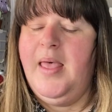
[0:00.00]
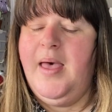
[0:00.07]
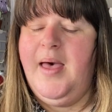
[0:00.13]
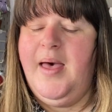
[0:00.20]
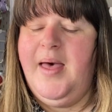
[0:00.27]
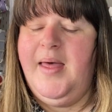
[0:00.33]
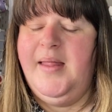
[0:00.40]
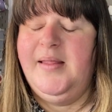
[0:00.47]

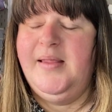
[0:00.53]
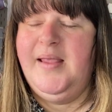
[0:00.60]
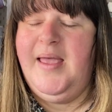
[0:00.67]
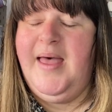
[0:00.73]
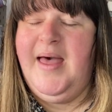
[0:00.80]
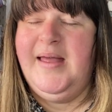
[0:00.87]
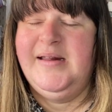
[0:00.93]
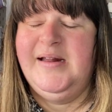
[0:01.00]
and
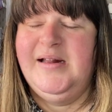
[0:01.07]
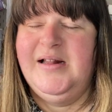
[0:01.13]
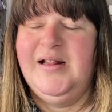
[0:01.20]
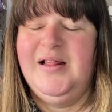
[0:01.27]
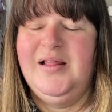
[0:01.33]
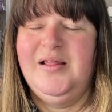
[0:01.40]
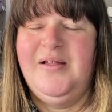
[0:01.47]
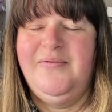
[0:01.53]
added
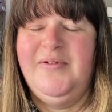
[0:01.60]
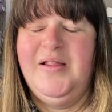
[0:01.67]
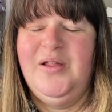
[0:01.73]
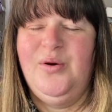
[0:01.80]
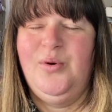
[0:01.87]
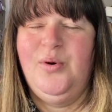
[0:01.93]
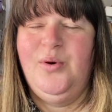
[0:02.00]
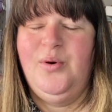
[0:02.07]
lovely
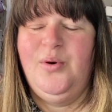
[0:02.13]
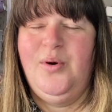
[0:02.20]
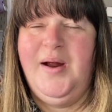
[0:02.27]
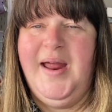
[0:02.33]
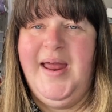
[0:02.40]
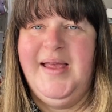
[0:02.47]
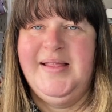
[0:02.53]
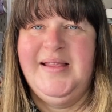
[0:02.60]
little
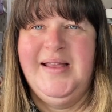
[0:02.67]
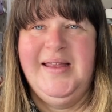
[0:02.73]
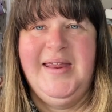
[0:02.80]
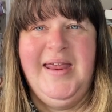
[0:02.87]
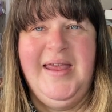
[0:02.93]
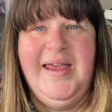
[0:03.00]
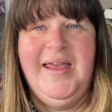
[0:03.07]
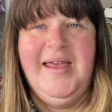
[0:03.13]

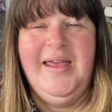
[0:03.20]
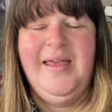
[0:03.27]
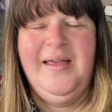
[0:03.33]
dinky